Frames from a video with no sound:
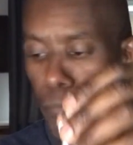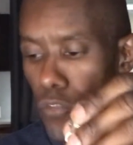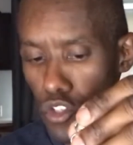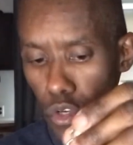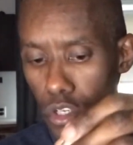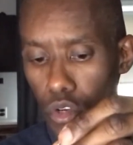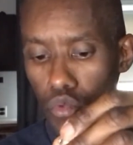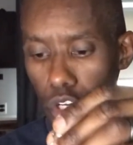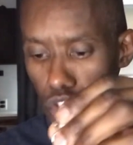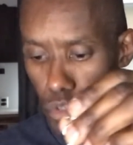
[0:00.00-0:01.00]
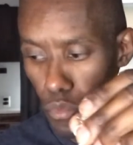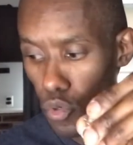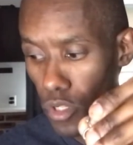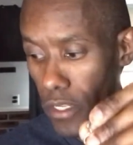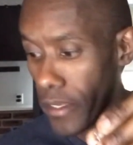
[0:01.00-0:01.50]
so it could run
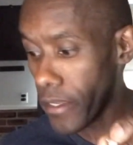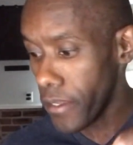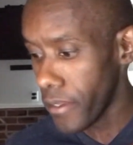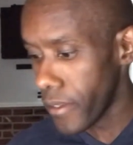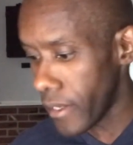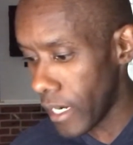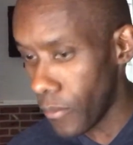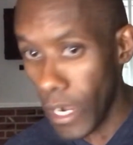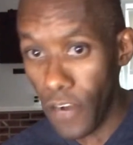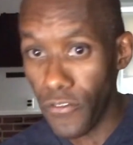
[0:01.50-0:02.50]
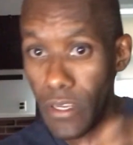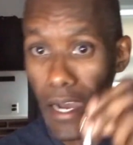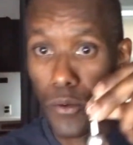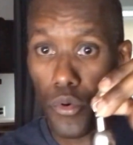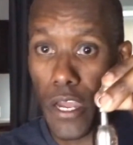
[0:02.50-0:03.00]
smoothly. I've
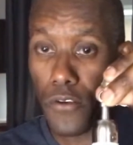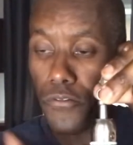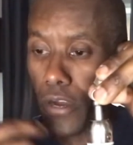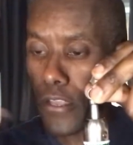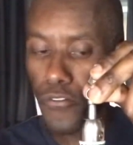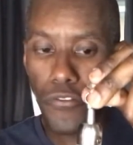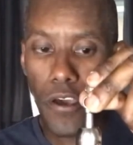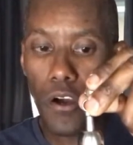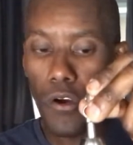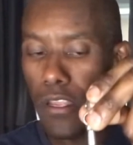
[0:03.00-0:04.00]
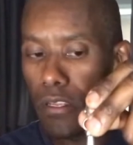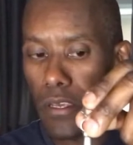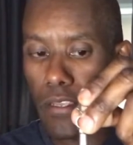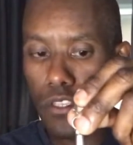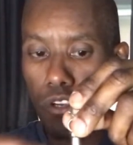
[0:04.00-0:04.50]
gotten where it fell and
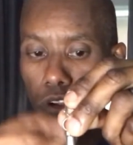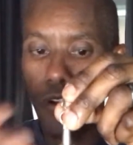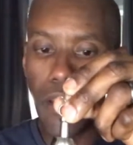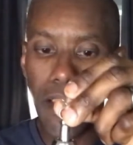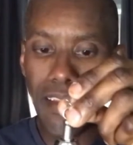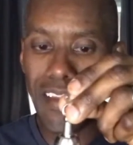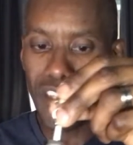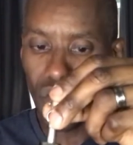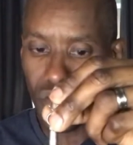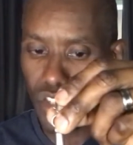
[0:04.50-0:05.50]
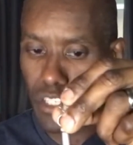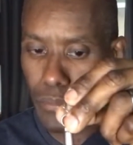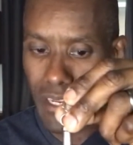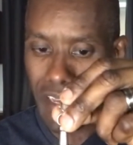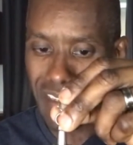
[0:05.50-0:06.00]
hit dirt, and then it doesn't
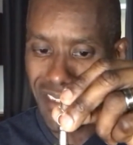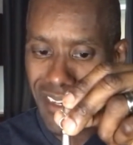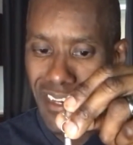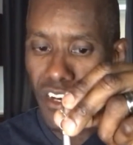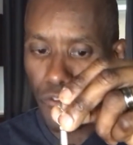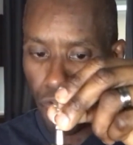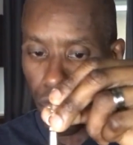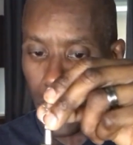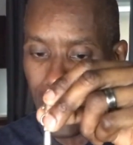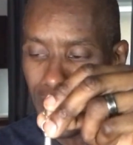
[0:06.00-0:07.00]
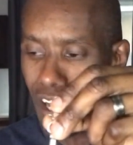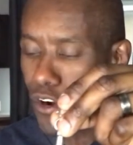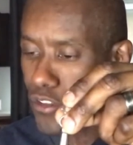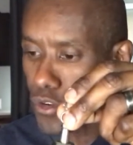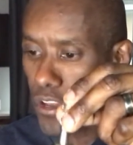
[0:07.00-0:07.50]
spin as freely, or
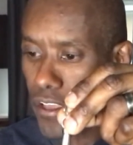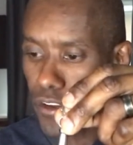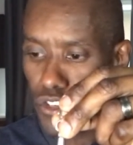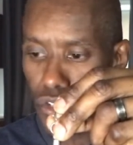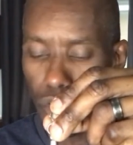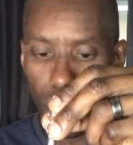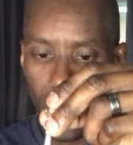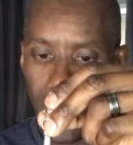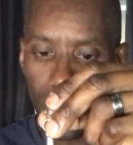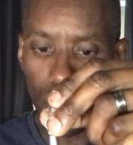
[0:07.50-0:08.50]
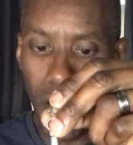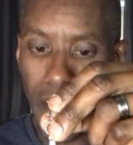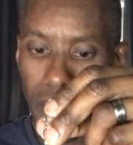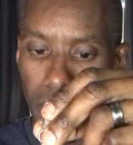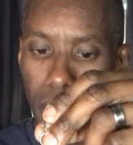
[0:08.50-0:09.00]
you hear
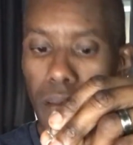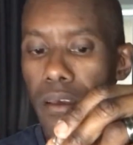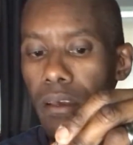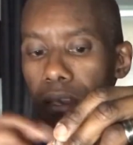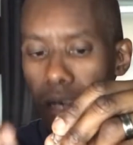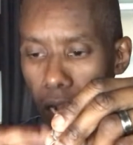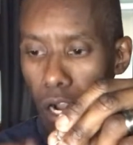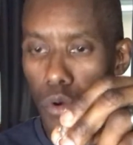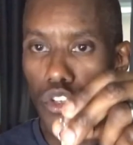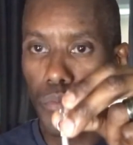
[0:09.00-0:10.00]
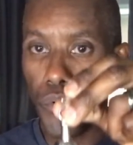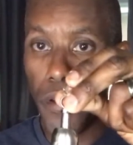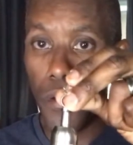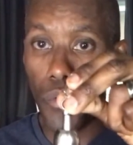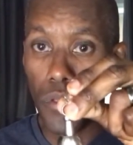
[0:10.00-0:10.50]
grinding. I'll
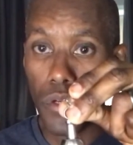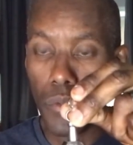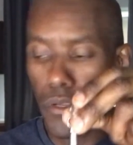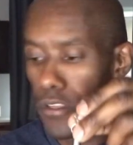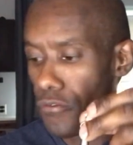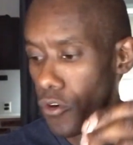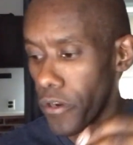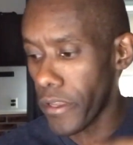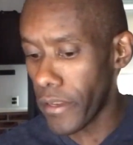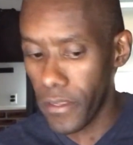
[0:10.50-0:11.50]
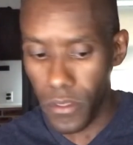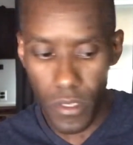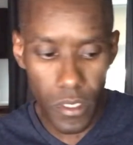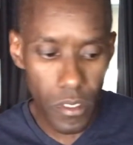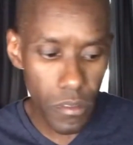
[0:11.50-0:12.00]
spray it with WD-40, and
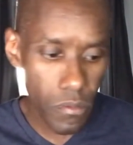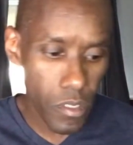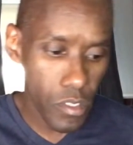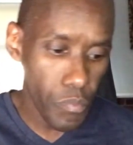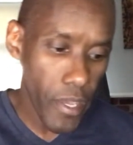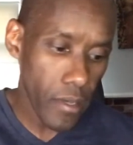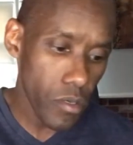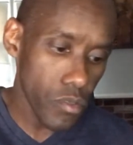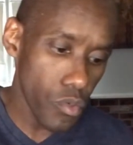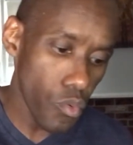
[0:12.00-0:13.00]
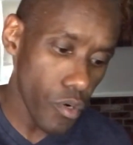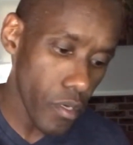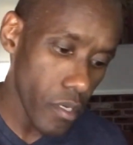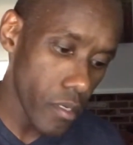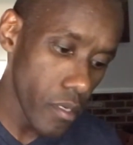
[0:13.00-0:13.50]
it's back to
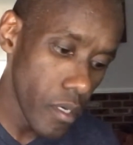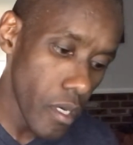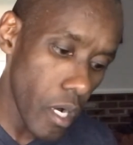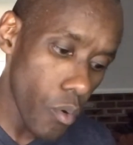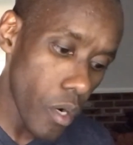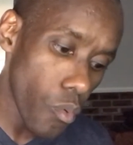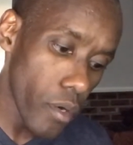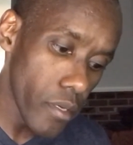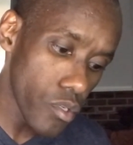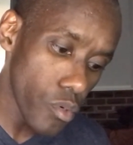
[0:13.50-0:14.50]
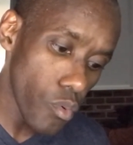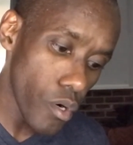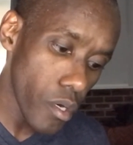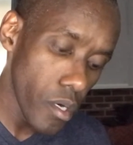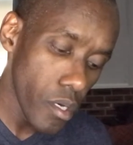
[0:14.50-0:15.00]
working how I want it to work.